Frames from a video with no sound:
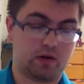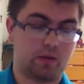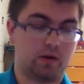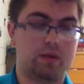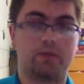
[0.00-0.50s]

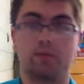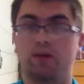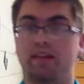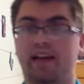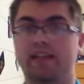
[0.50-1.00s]
Well, when you
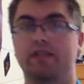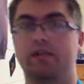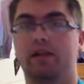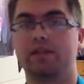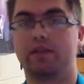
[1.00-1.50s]
put latitude
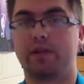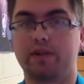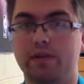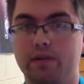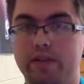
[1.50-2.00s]
and longitude
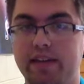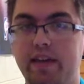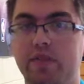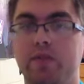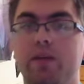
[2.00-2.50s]

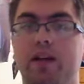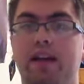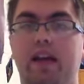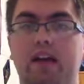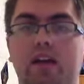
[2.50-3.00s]
together, you
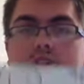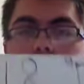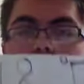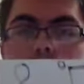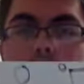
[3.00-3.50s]
get a
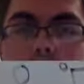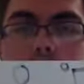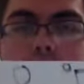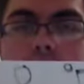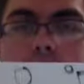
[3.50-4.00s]

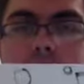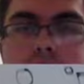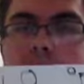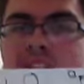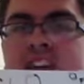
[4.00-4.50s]
coordinate
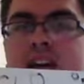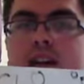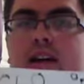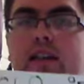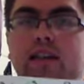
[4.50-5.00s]
point.
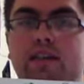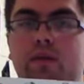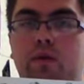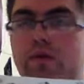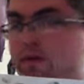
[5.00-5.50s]
This
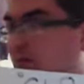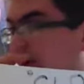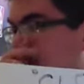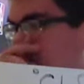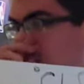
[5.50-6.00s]
coordinate
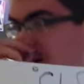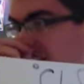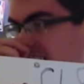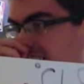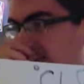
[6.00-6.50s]
point
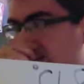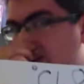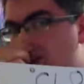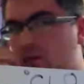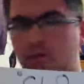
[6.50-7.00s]
is
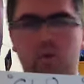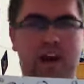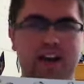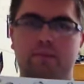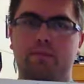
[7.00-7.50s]
some
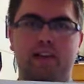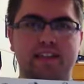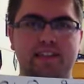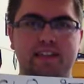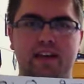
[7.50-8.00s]
random
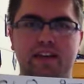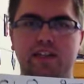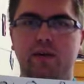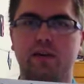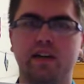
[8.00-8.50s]
place in
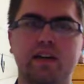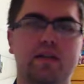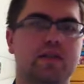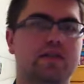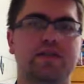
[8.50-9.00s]
Nigeria.
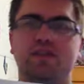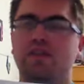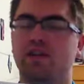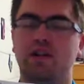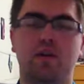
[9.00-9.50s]
There's
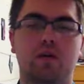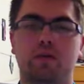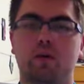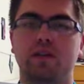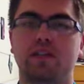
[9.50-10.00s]
no
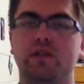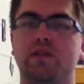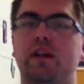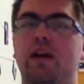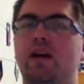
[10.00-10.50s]
importance to
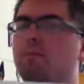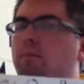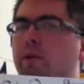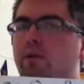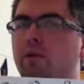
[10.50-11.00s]
it,
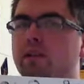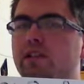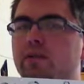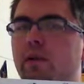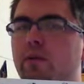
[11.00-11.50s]
but really,
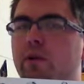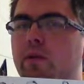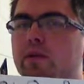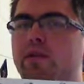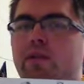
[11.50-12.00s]
I really
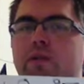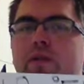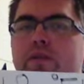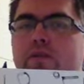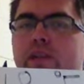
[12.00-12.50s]
want to show you that
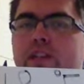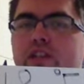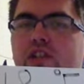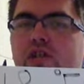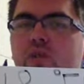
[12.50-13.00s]
there's really
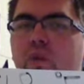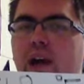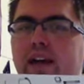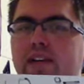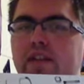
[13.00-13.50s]
two
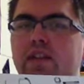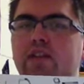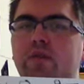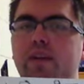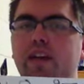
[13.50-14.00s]
ways
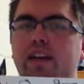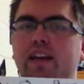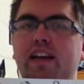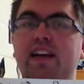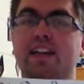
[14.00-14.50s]
you
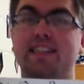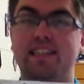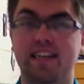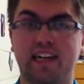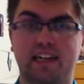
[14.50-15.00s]
can
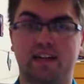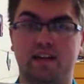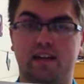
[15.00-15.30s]
state